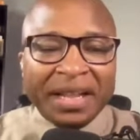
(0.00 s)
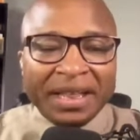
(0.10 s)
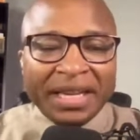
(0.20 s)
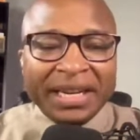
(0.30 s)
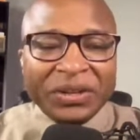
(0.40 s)

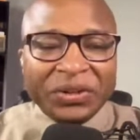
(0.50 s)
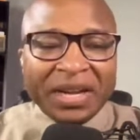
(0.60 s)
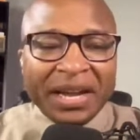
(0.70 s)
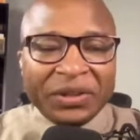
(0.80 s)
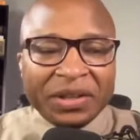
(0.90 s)
Then he
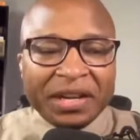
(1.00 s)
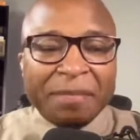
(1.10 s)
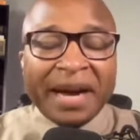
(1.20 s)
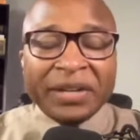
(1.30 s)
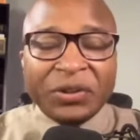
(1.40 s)
said to
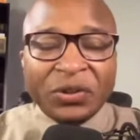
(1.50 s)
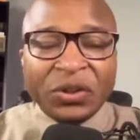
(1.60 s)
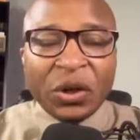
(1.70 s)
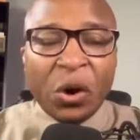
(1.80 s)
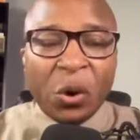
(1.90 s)
them, My
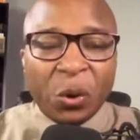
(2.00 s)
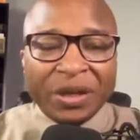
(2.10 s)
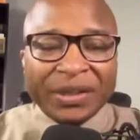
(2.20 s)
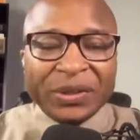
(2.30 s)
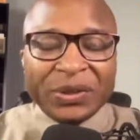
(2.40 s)

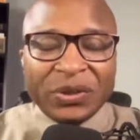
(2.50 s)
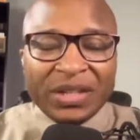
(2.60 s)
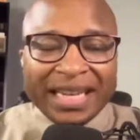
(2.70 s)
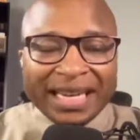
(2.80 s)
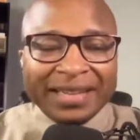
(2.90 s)
soul is
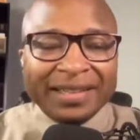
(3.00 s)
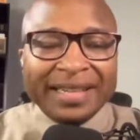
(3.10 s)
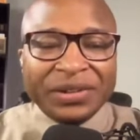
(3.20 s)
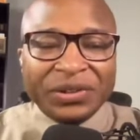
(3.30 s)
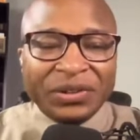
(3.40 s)

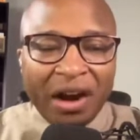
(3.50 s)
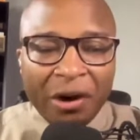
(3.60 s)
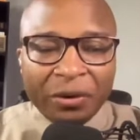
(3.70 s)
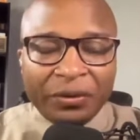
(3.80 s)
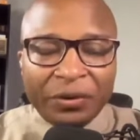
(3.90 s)
exceedingly
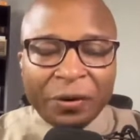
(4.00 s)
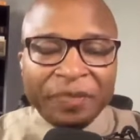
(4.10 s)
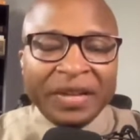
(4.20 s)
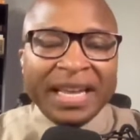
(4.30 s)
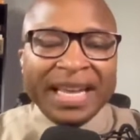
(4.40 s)

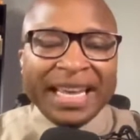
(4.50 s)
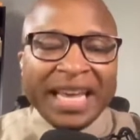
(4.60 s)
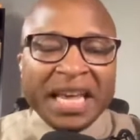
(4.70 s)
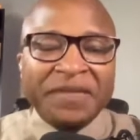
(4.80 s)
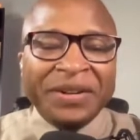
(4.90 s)
sorrowful,
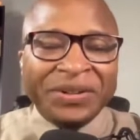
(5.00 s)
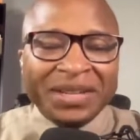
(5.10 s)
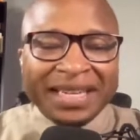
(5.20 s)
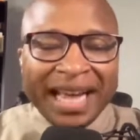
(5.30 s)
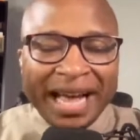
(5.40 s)
even
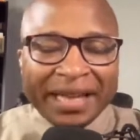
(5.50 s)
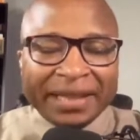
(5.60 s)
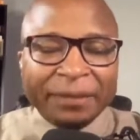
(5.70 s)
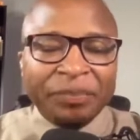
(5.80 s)
to death.